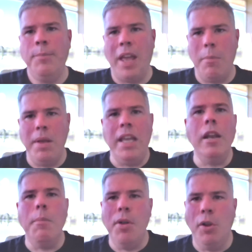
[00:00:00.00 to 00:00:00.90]
and
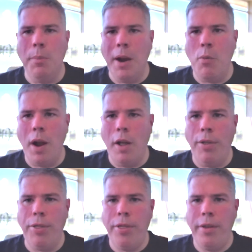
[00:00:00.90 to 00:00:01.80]
begin to build my
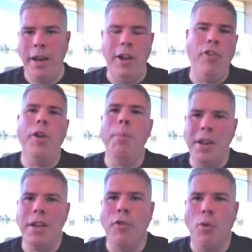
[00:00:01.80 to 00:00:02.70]
wealth in a little
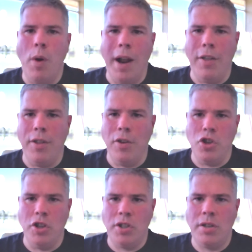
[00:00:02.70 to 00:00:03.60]
bit different way than
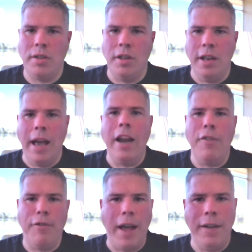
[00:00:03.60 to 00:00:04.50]
just the
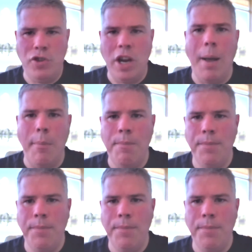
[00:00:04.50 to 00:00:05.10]
9-to-5 job